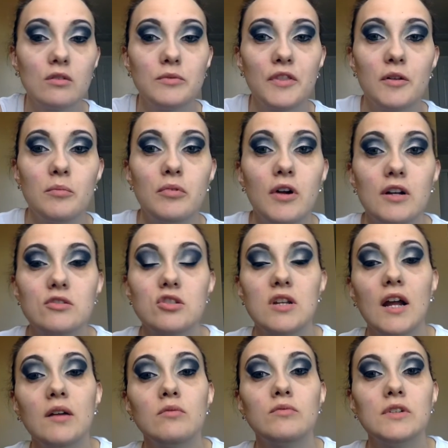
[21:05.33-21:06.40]
with a brush, and
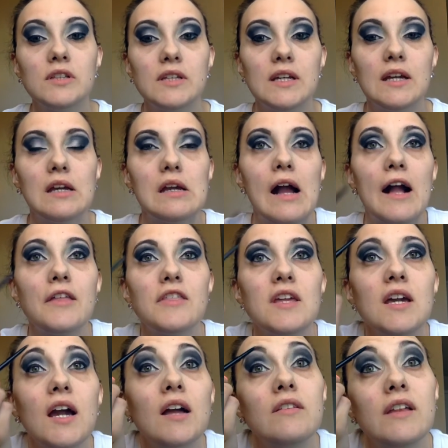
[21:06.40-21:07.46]
I
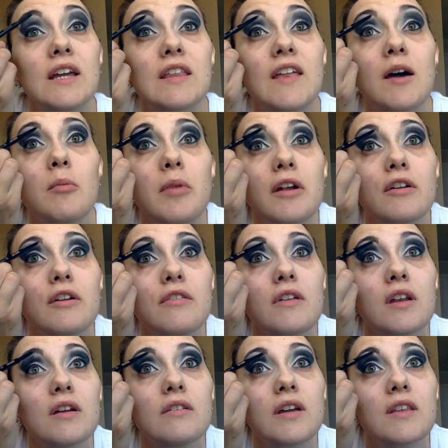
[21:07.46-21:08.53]
think I like that better than
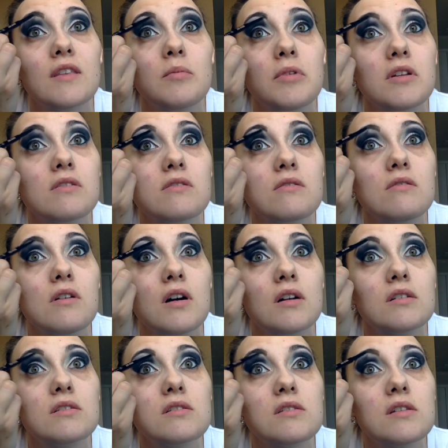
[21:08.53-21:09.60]
I like the pencil,
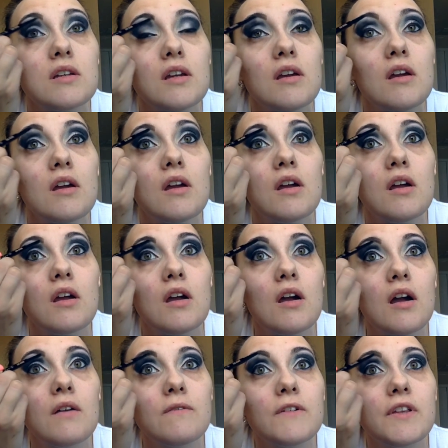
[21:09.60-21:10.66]
honestly.
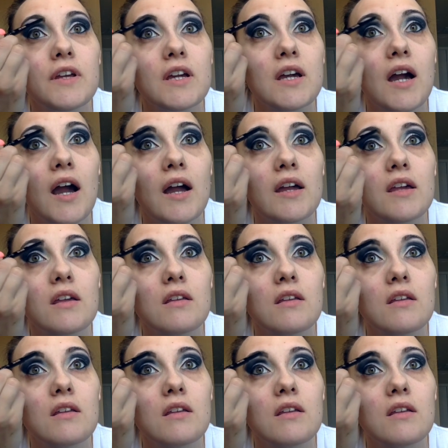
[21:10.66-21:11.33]
I feel like I